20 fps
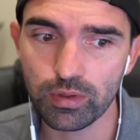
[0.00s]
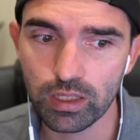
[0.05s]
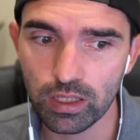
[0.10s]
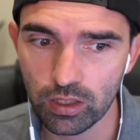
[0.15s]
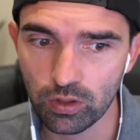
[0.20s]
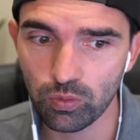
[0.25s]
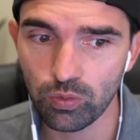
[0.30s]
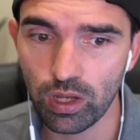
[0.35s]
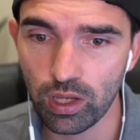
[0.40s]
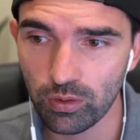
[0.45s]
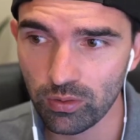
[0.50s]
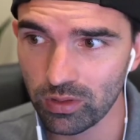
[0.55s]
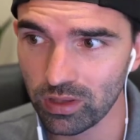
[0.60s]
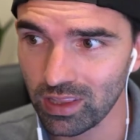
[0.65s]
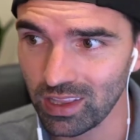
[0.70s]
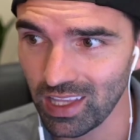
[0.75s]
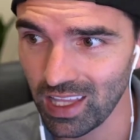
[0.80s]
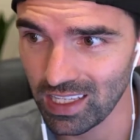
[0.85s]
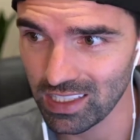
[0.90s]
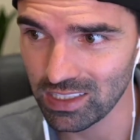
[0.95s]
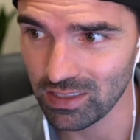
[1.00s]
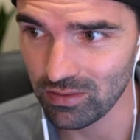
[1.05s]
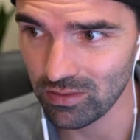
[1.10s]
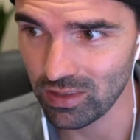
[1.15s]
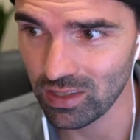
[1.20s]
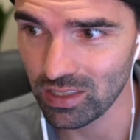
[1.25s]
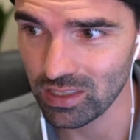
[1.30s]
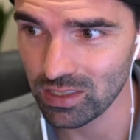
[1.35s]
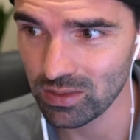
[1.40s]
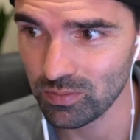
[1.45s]
get away with less of
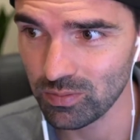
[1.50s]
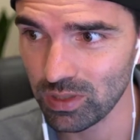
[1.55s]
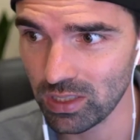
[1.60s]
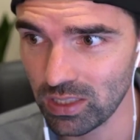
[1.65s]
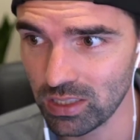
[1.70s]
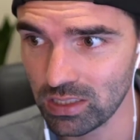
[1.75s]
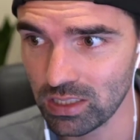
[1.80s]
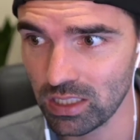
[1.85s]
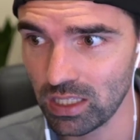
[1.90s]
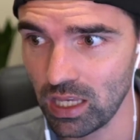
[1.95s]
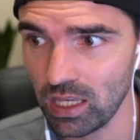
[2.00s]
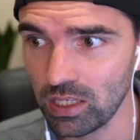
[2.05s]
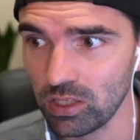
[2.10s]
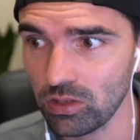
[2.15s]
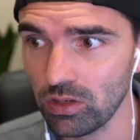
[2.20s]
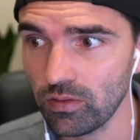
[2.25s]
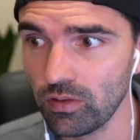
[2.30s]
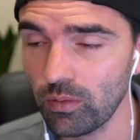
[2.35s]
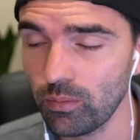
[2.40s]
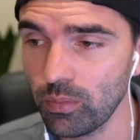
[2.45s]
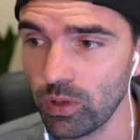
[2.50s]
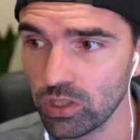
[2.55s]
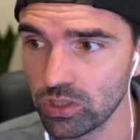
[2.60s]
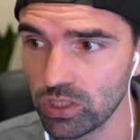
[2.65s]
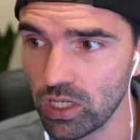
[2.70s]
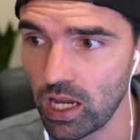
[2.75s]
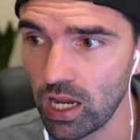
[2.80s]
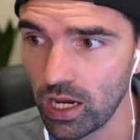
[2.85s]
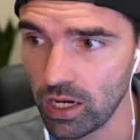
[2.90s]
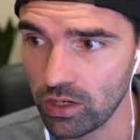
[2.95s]
this because again, you have a much
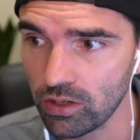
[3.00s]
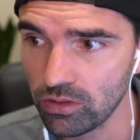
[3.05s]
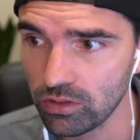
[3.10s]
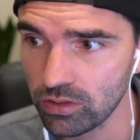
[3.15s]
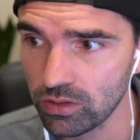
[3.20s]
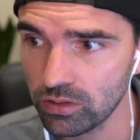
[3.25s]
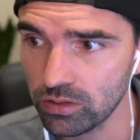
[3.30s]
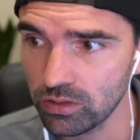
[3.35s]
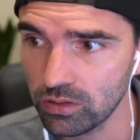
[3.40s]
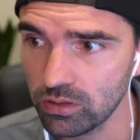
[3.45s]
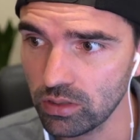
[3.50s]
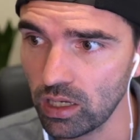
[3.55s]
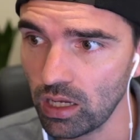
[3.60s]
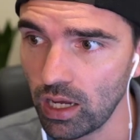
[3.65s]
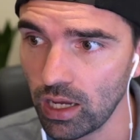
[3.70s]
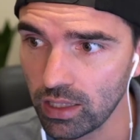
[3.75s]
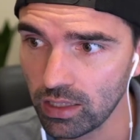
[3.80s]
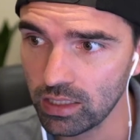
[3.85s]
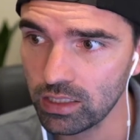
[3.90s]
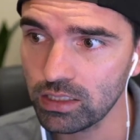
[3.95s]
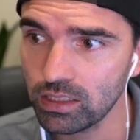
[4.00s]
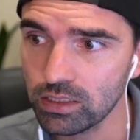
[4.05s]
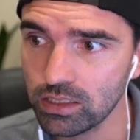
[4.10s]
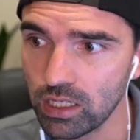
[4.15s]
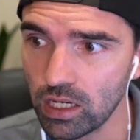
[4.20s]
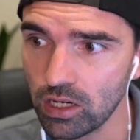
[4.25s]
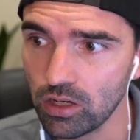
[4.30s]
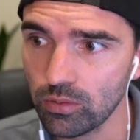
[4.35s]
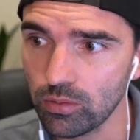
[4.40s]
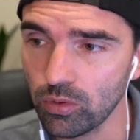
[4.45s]
highly
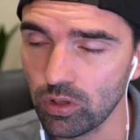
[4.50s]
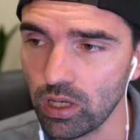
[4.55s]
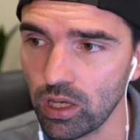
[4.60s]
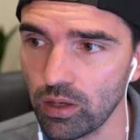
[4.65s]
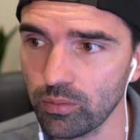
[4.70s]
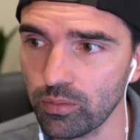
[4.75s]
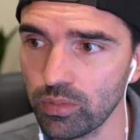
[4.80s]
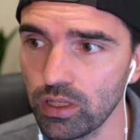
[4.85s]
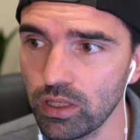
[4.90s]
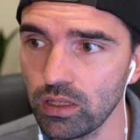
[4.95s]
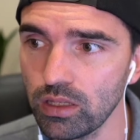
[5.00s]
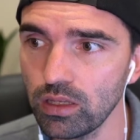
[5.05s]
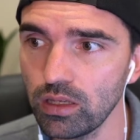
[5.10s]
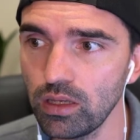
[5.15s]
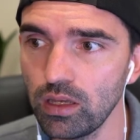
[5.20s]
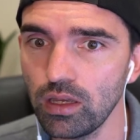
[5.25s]
desirable company.